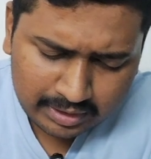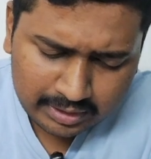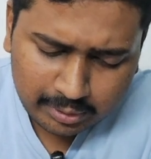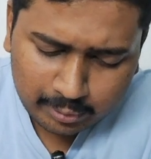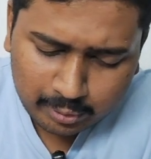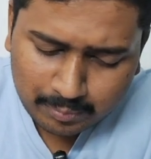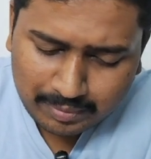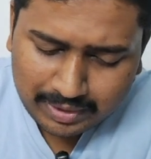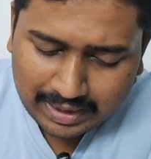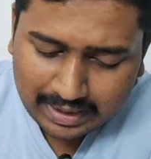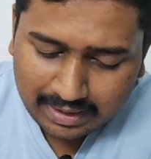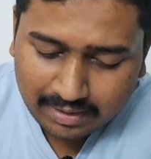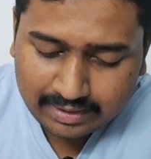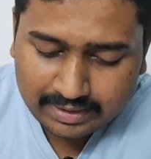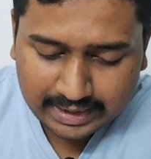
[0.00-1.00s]
You have to be
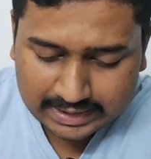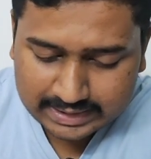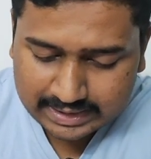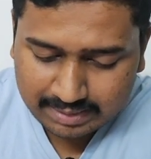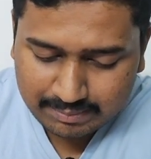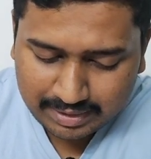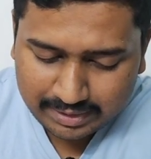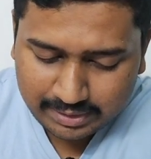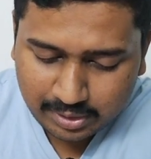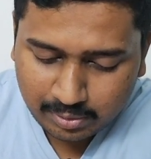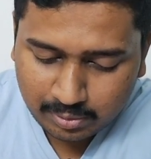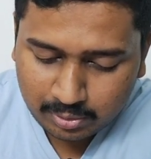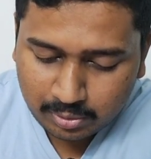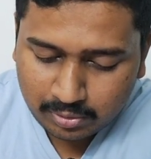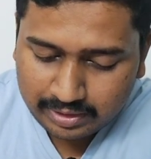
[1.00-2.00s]
alert next time, and you
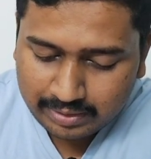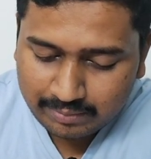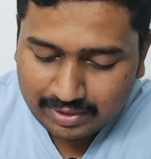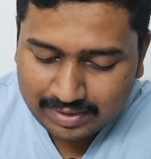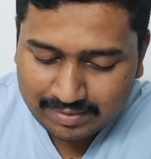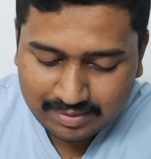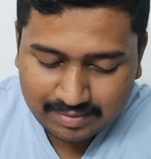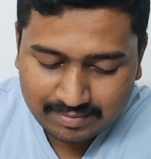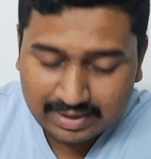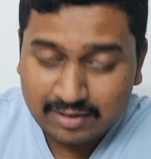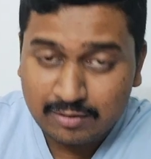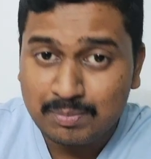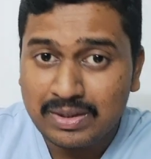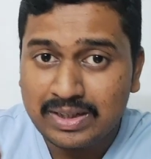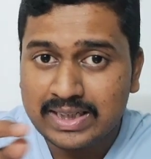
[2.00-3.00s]
have to revise these
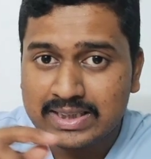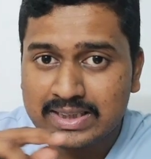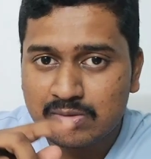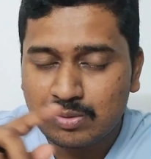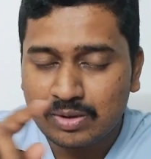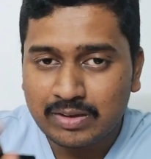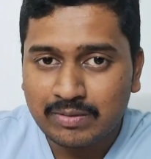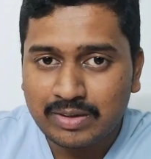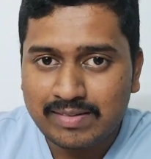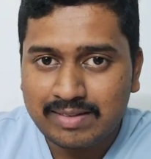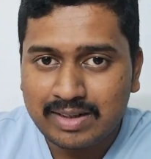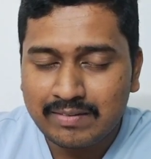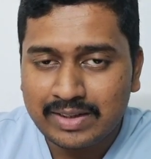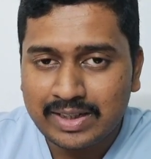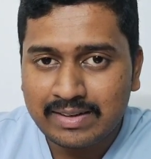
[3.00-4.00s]
explanations, whatever is
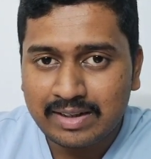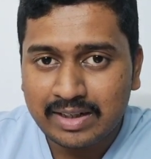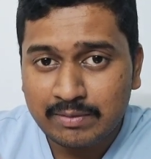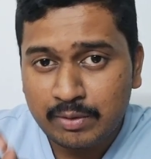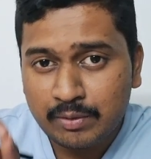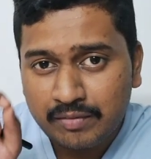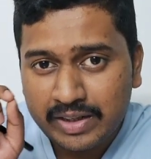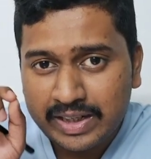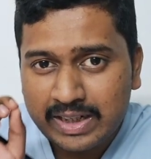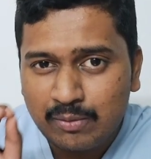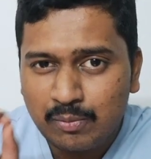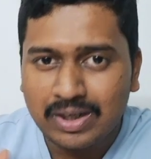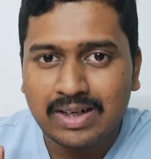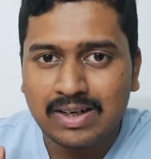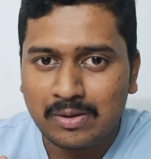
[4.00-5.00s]
given in the review, very
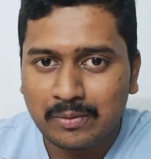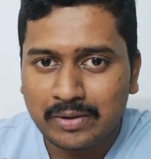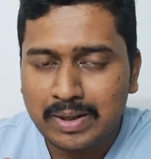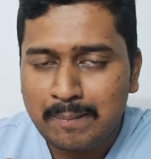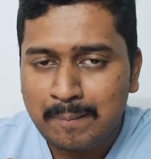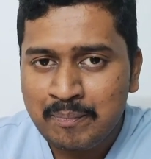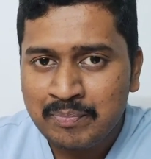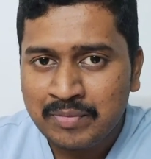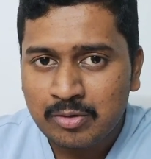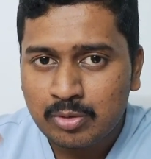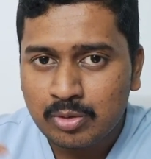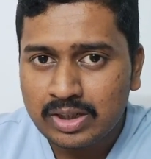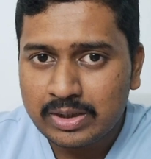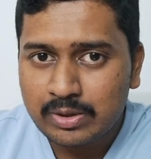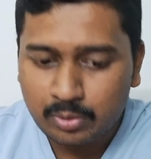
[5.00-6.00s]
quickly, okay?
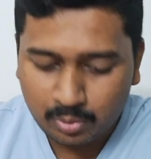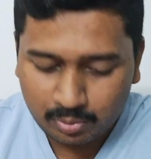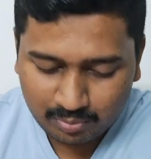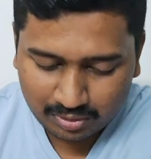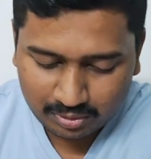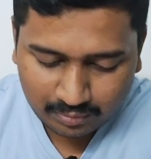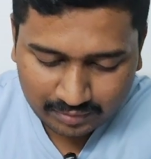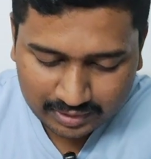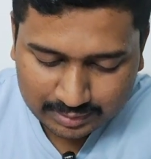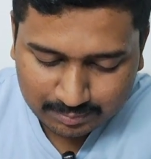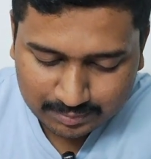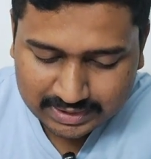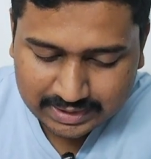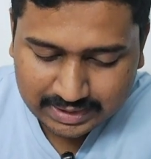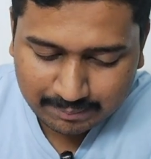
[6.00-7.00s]
So that you don't want to waste
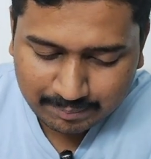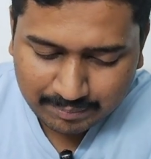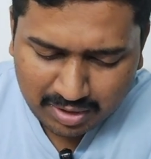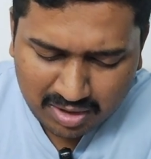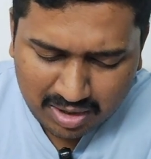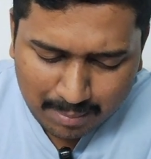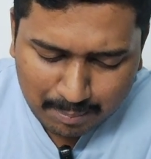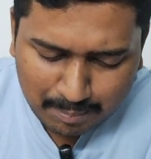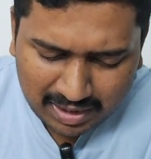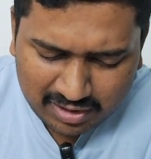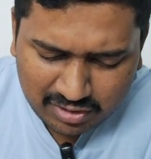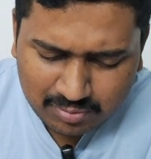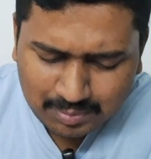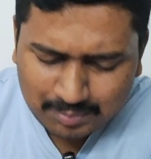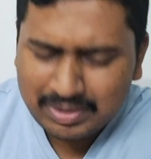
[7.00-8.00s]
much time.
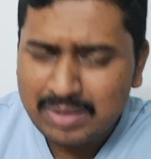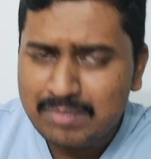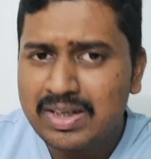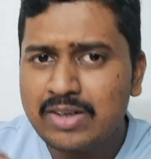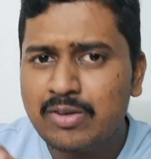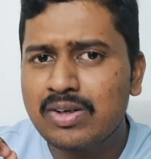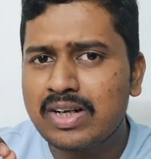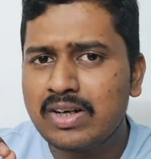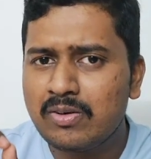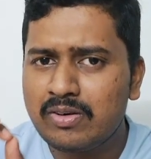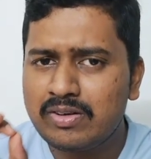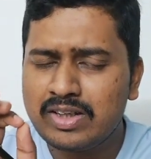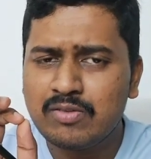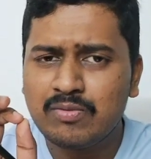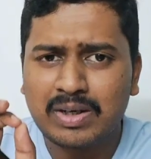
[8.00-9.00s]
Maximum time that you can
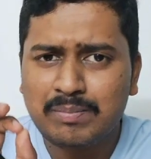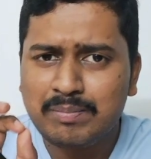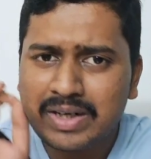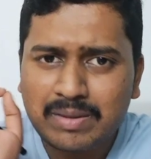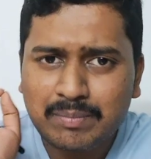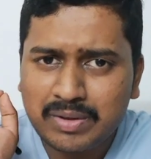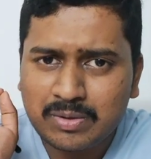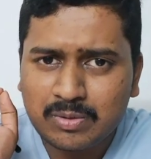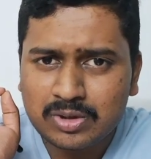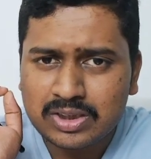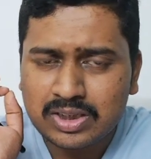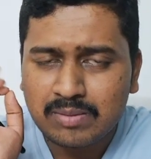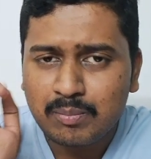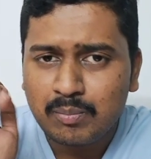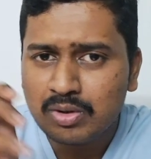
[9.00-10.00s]
allot is 1 minute per
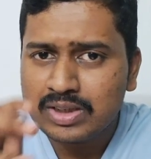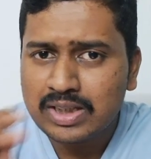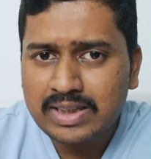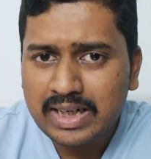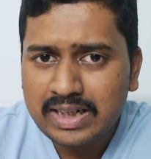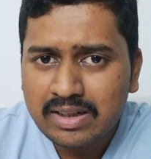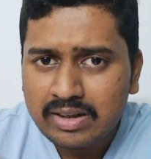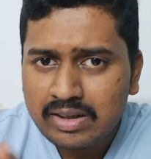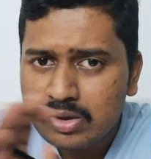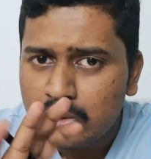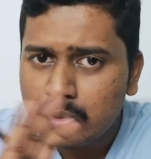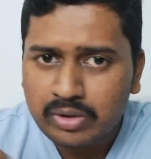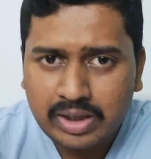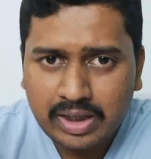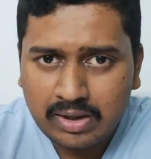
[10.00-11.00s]
question. More than that,
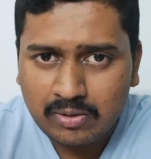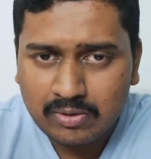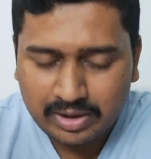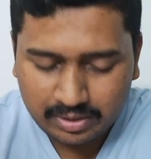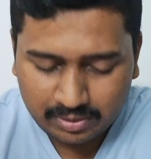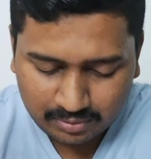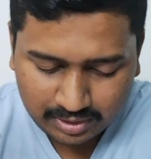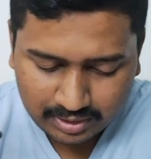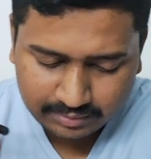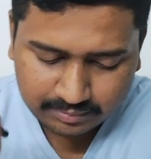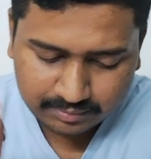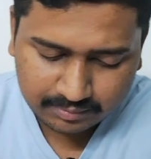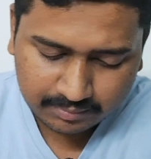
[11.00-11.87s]
don't allot it, okay?